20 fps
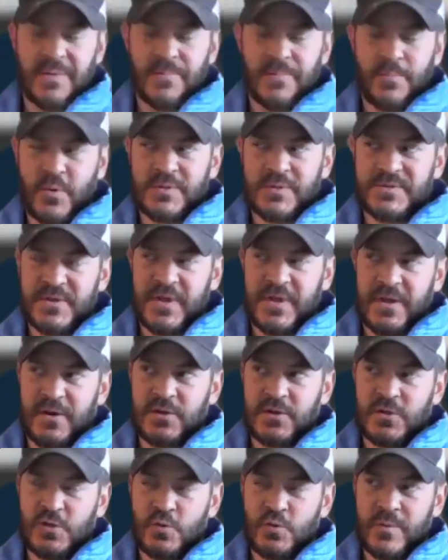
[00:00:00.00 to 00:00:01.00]
up one sec.
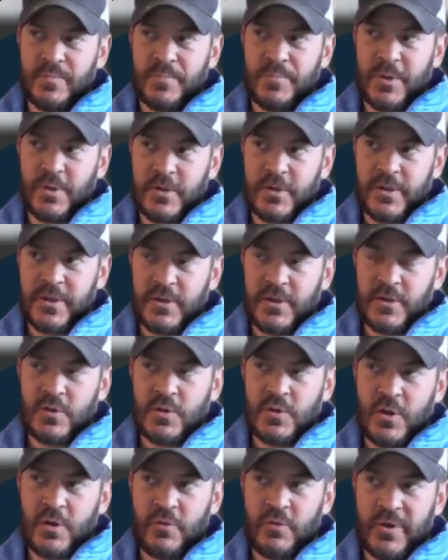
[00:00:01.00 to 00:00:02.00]
You and Billy
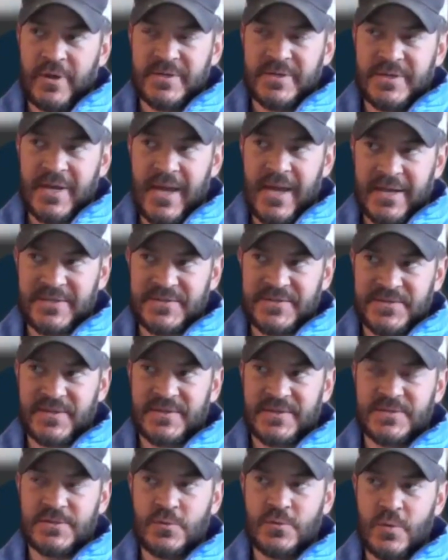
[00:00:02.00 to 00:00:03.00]
are in
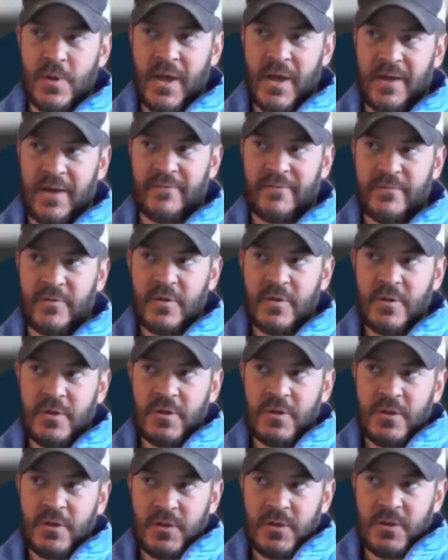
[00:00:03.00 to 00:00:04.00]
Texas. You have
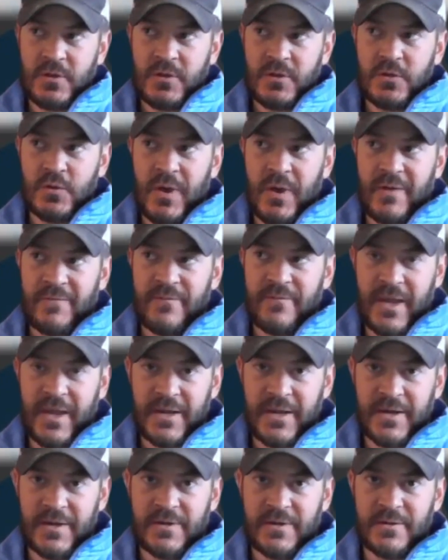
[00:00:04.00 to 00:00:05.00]

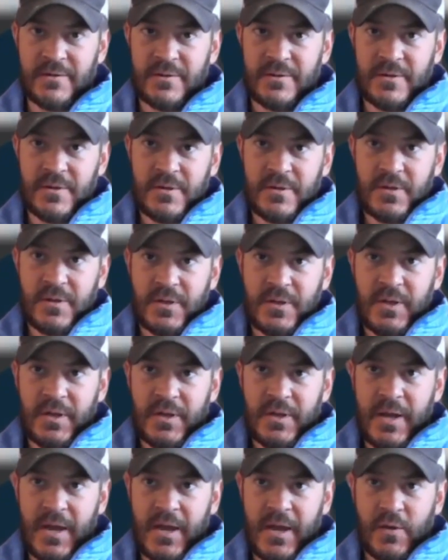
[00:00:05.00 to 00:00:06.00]
Aiden. And
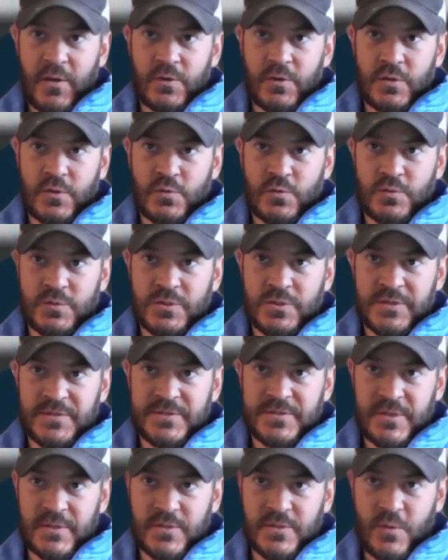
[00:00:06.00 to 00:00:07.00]
now
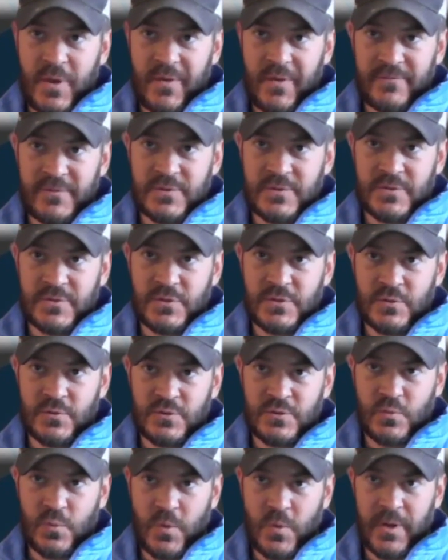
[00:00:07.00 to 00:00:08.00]
you have two
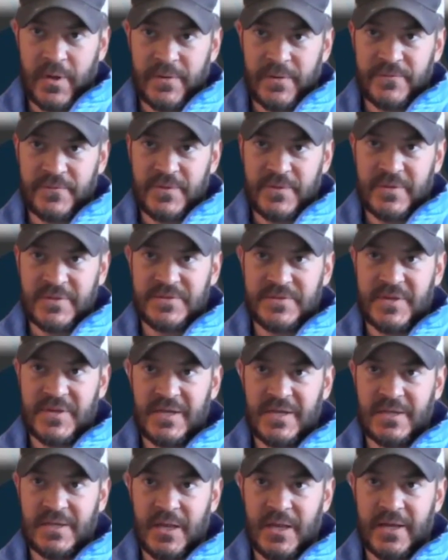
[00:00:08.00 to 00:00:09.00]
twins. Is
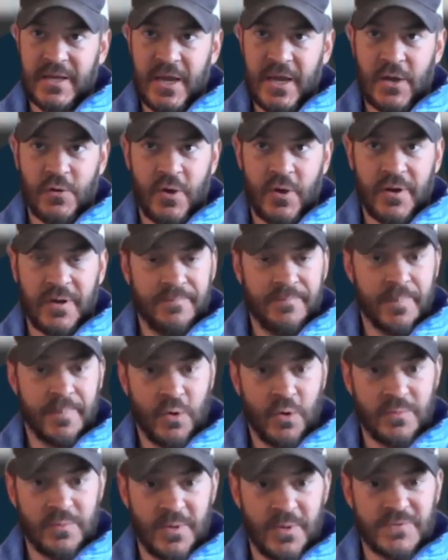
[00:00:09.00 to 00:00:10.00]
he like out on a
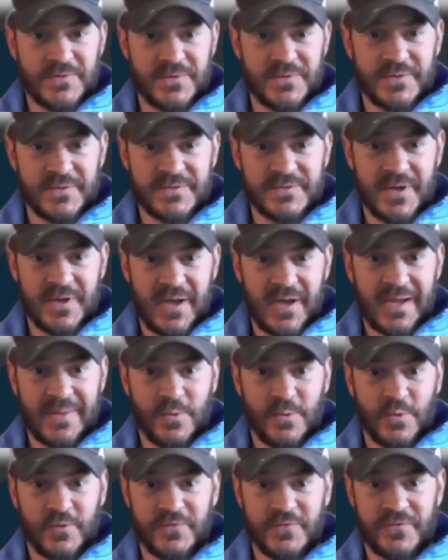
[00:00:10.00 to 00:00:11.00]
boat most of this time,
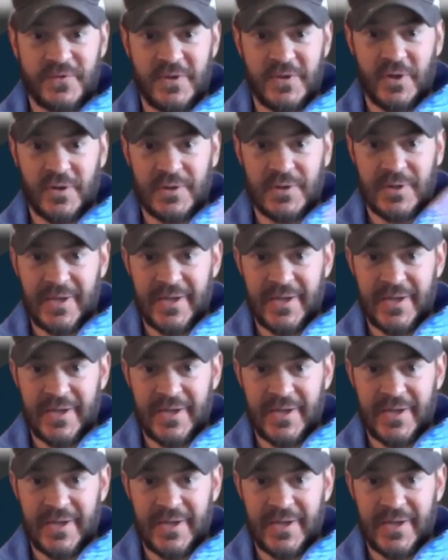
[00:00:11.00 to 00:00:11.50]
or is he on